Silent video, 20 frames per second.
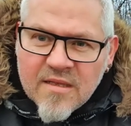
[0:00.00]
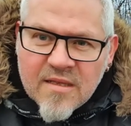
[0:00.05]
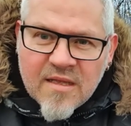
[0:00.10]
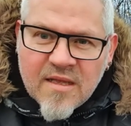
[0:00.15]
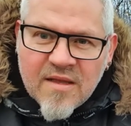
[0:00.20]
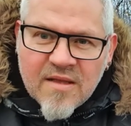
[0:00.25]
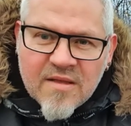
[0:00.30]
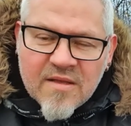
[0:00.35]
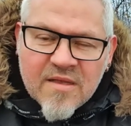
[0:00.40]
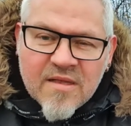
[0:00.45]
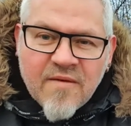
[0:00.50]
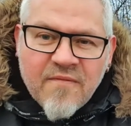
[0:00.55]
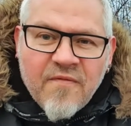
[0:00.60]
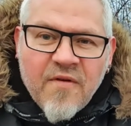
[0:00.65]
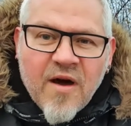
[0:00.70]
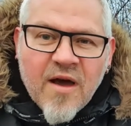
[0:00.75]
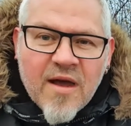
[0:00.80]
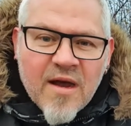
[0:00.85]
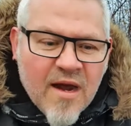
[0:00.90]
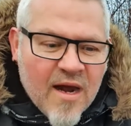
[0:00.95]
the
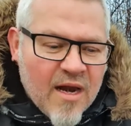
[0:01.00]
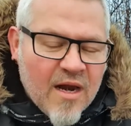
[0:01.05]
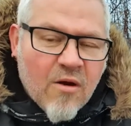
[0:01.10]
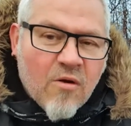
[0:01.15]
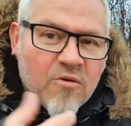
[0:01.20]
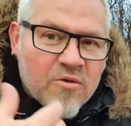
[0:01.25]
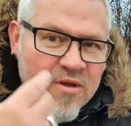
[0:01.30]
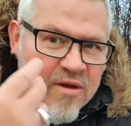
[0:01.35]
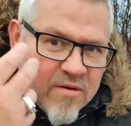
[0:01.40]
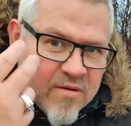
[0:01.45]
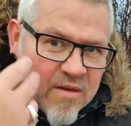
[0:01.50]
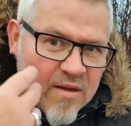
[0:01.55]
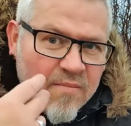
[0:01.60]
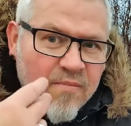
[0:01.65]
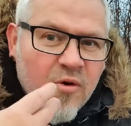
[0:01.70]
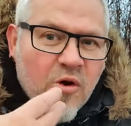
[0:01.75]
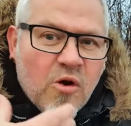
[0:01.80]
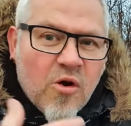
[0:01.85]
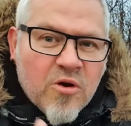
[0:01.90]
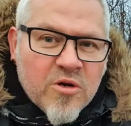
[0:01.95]
fire had, or the
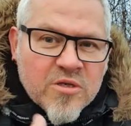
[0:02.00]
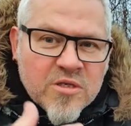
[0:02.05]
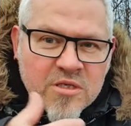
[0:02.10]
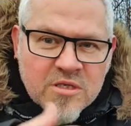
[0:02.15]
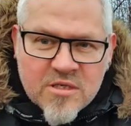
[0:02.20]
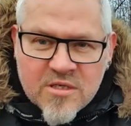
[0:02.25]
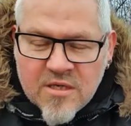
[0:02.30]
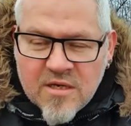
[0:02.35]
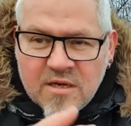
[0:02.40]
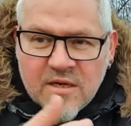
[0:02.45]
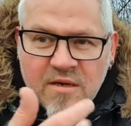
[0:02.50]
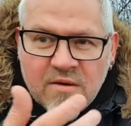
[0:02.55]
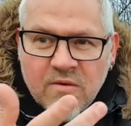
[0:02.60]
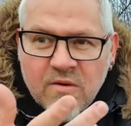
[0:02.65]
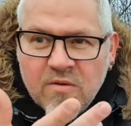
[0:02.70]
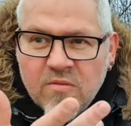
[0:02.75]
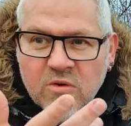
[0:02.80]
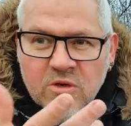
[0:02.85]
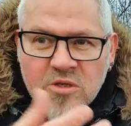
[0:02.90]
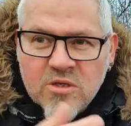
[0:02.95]
burns
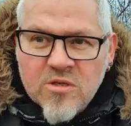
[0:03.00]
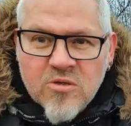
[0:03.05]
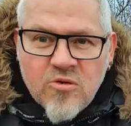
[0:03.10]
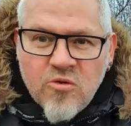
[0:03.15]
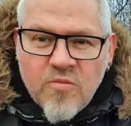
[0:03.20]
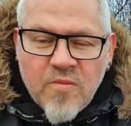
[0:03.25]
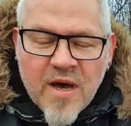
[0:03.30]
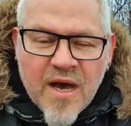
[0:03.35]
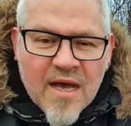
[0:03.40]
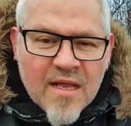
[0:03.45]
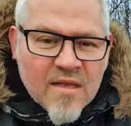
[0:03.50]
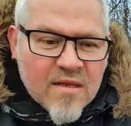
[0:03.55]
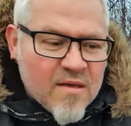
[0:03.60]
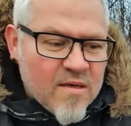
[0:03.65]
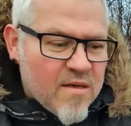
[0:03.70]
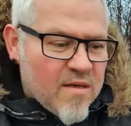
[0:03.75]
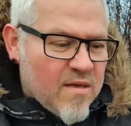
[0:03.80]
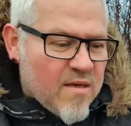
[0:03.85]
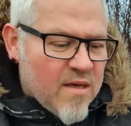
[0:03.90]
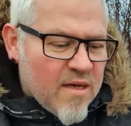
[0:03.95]
wasn't too bad,
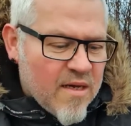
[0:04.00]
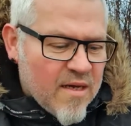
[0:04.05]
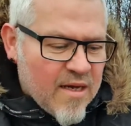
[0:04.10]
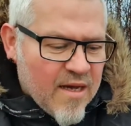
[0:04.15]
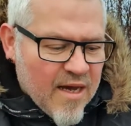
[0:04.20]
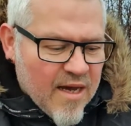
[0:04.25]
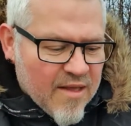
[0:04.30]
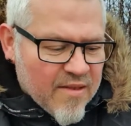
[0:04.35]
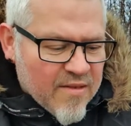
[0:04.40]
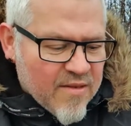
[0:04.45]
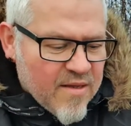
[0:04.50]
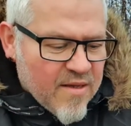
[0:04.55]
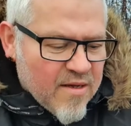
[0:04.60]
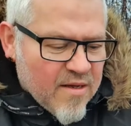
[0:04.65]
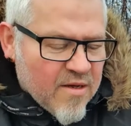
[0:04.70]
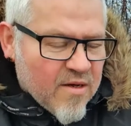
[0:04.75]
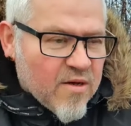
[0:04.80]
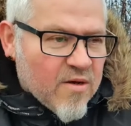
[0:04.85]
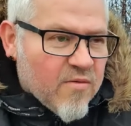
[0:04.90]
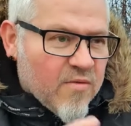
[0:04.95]
and
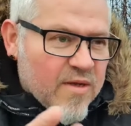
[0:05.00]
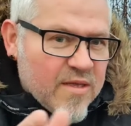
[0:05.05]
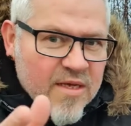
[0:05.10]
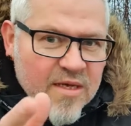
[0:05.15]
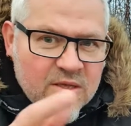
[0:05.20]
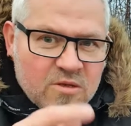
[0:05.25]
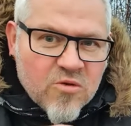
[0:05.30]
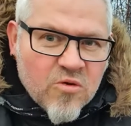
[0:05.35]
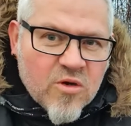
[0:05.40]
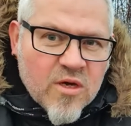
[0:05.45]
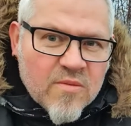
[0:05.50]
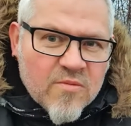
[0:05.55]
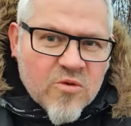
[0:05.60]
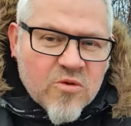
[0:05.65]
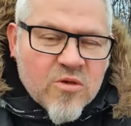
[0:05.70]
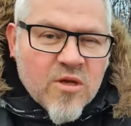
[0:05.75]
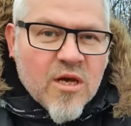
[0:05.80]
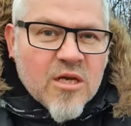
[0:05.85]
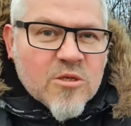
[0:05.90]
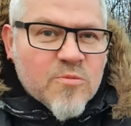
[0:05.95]
when they took him to
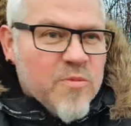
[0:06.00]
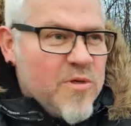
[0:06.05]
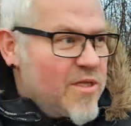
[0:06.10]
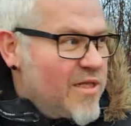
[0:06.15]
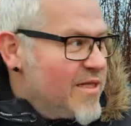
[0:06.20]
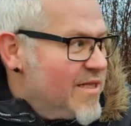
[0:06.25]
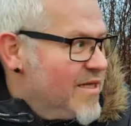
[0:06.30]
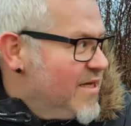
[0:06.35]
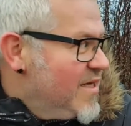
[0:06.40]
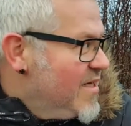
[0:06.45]
the hospital,